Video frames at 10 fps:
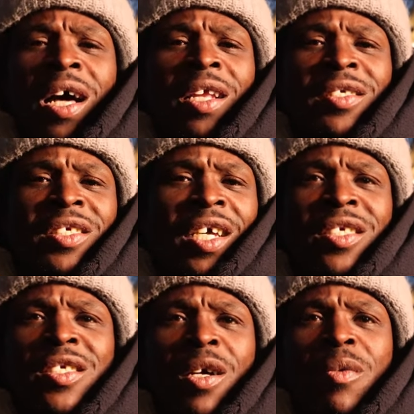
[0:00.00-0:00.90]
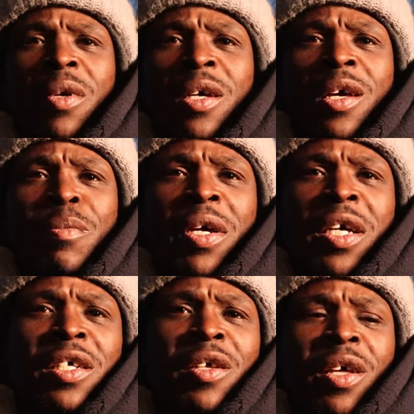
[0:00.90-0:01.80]
I like taking stuff and, and
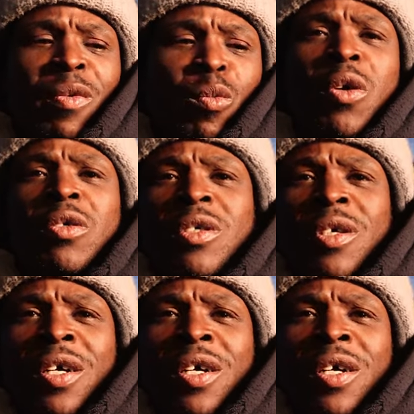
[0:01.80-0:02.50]
making it, it work.